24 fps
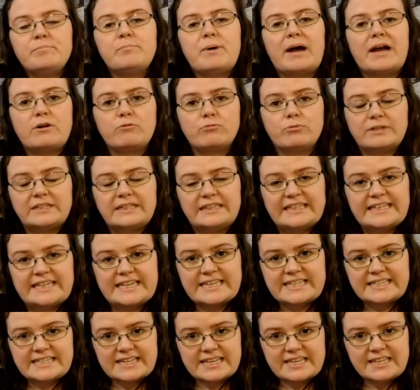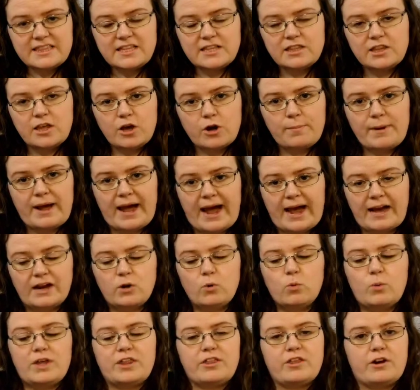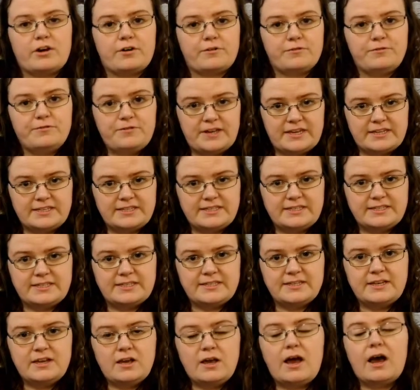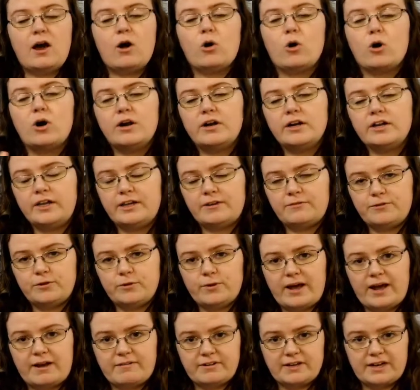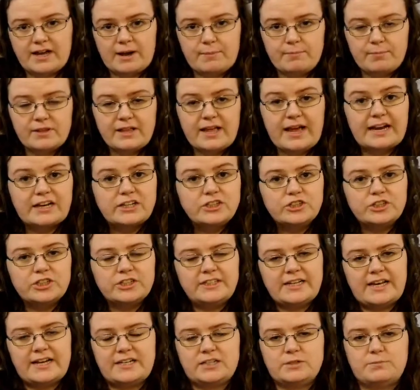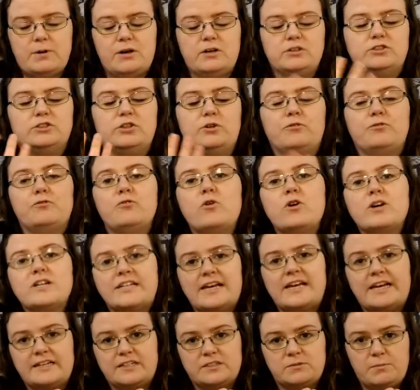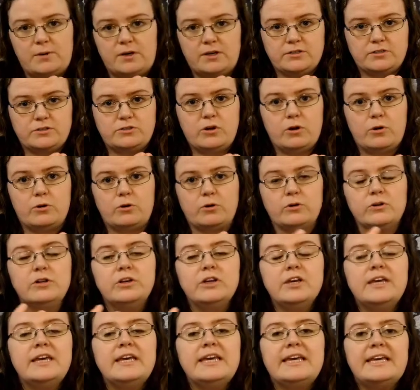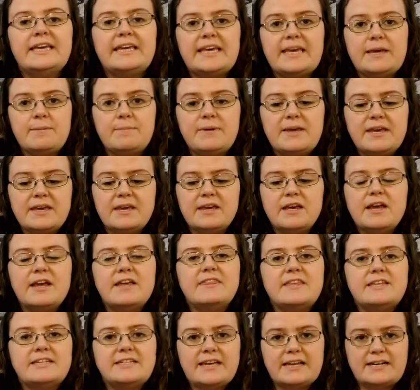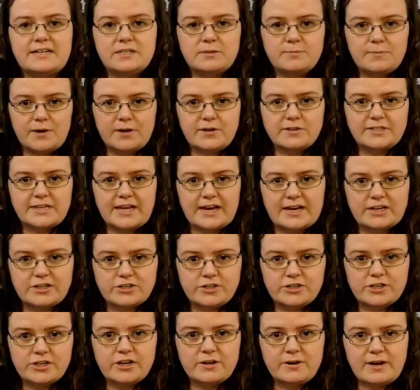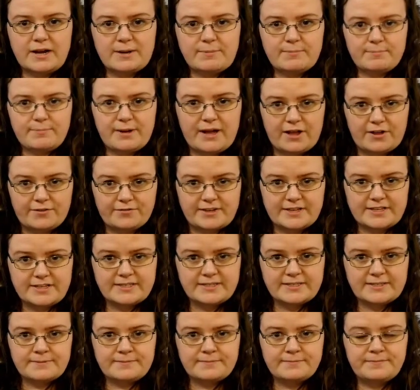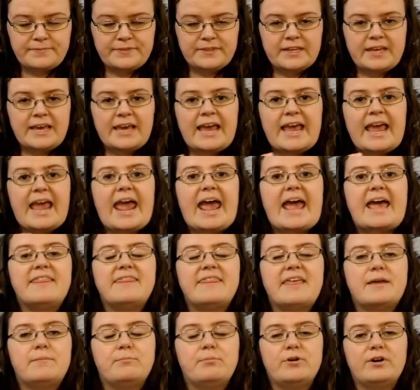by releasing the low back with our fists, or if you have a couple extra tennis balls, so 4 tennis balls total, keeping the tennis balls under your pelvis, and then